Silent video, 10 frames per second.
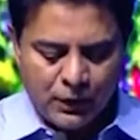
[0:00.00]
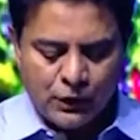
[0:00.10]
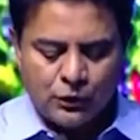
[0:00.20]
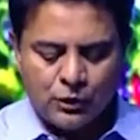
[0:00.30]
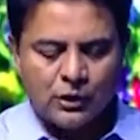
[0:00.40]

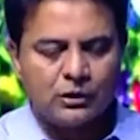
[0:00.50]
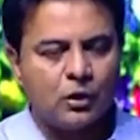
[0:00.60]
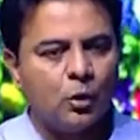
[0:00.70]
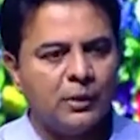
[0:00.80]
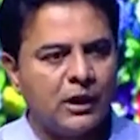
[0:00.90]
During the
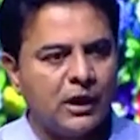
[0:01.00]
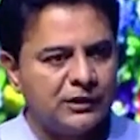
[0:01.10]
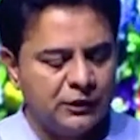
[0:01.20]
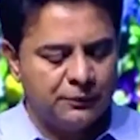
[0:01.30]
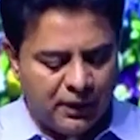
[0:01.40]

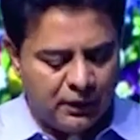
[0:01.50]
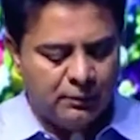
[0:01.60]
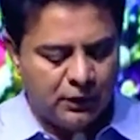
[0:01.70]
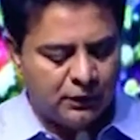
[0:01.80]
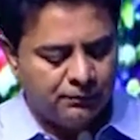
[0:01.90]
COVID-19
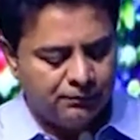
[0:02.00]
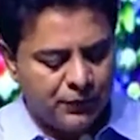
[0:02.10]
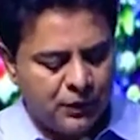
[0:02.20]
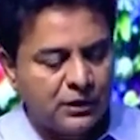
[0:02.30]
pandemic,